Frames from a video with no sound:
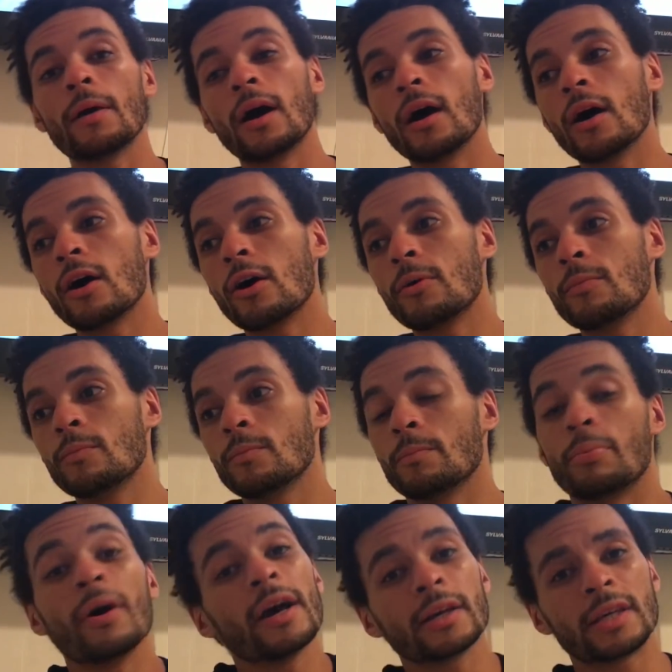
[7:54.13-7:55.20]
one.
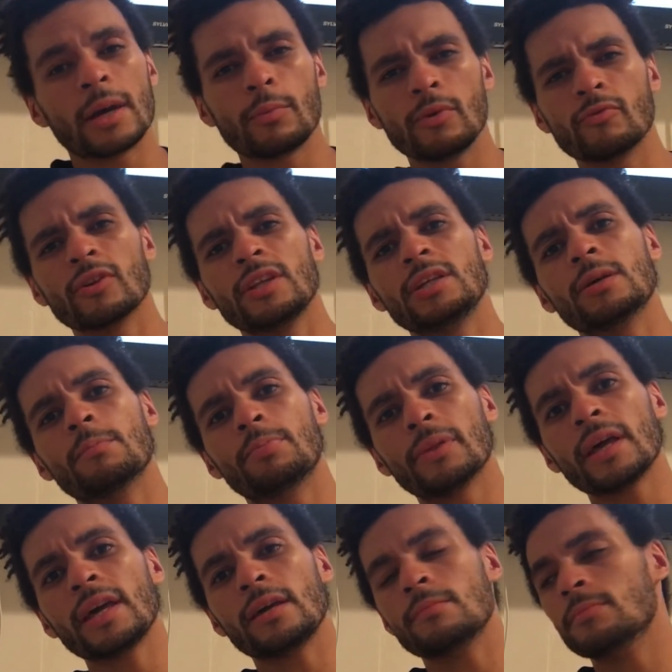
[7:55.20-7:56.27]
But can we really
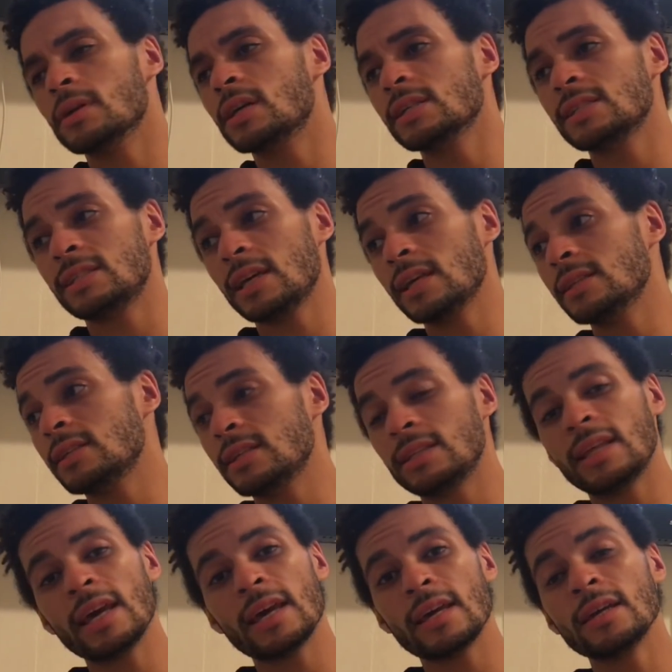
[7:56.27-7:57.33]
complain? Because at the end of the
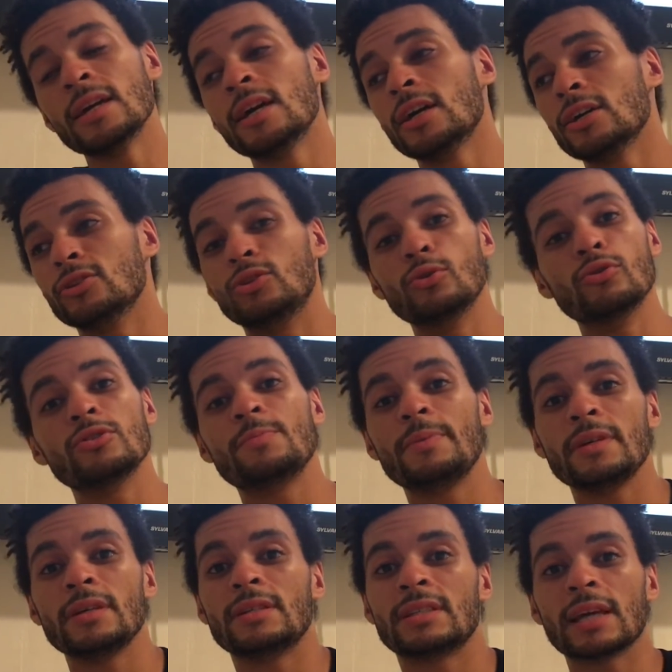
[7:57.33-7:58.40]
day, dudes
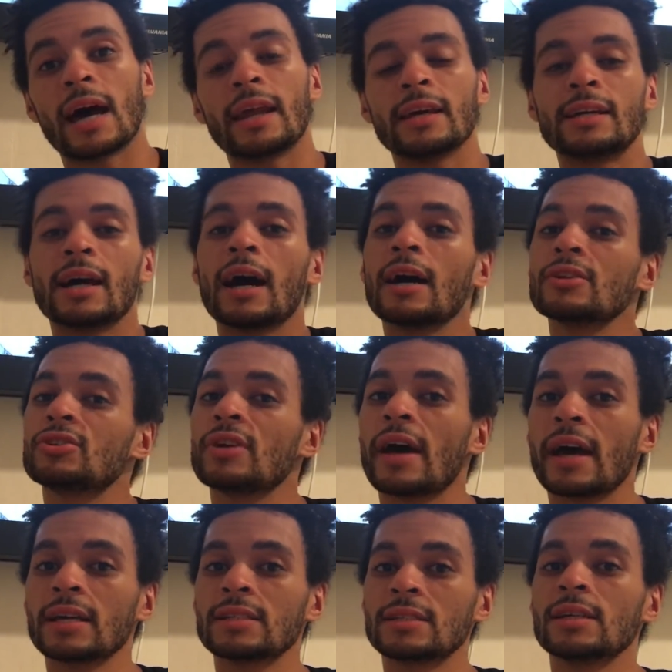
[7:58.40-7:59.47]
be signing
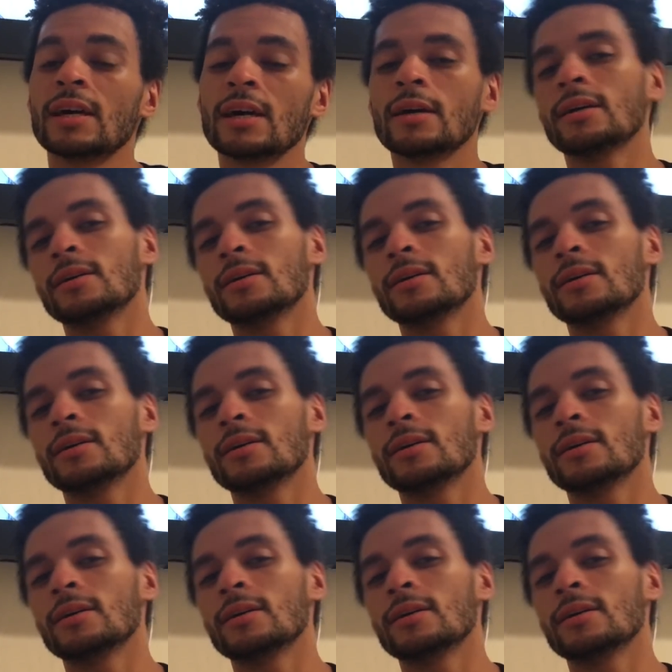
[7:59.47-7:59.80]
contracts.